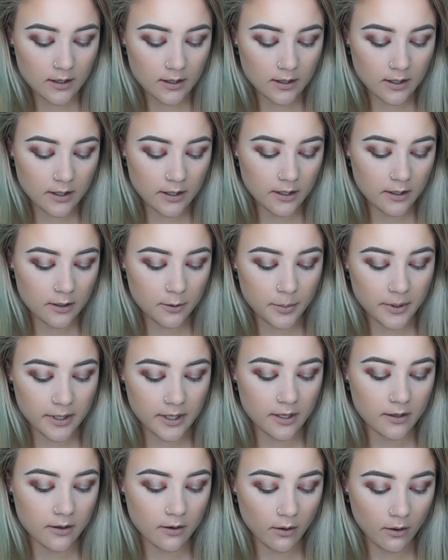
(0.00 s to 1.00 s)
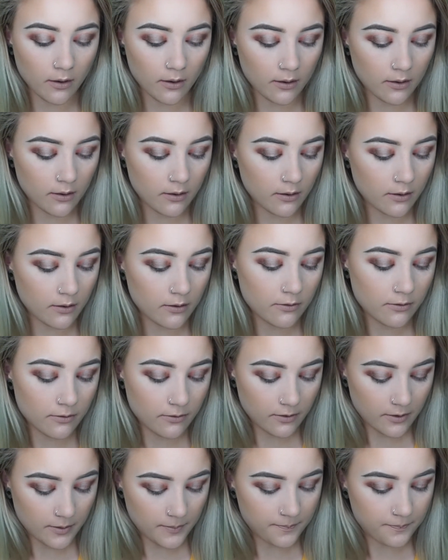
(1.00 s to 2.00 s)
little bit
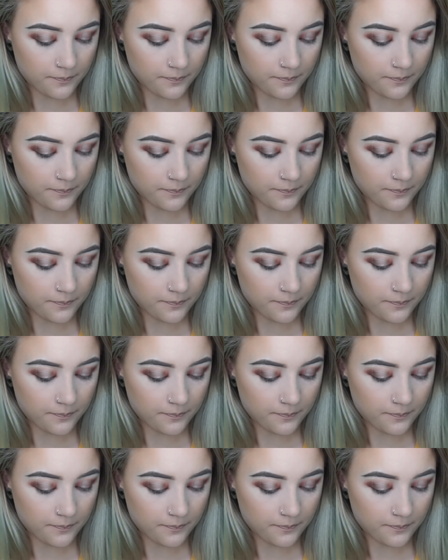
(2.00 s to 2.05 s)
of